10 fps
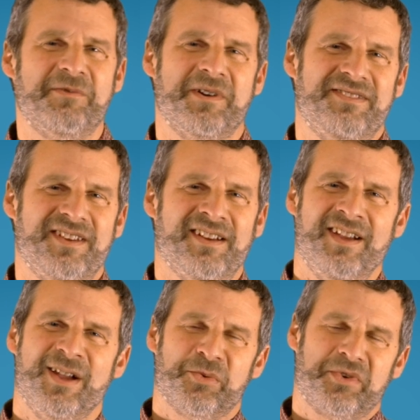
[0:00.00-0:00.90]
with you.
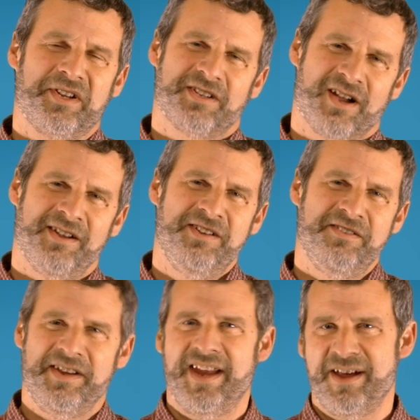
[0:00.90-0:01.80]
I want to talk to you
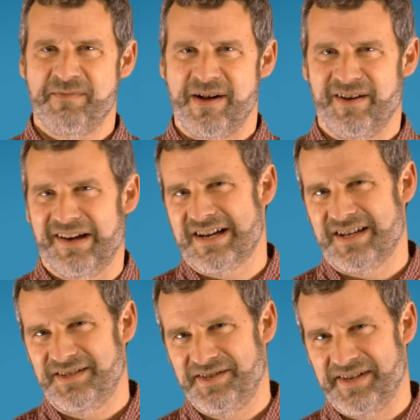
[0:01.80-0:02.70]
today about
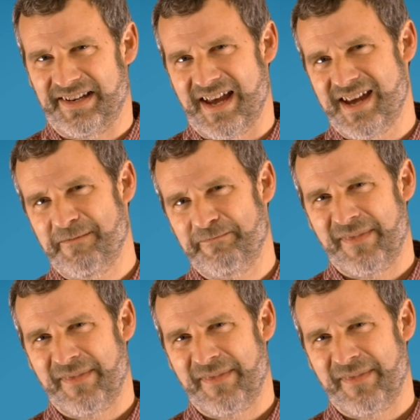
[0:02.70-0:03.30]
God's delight.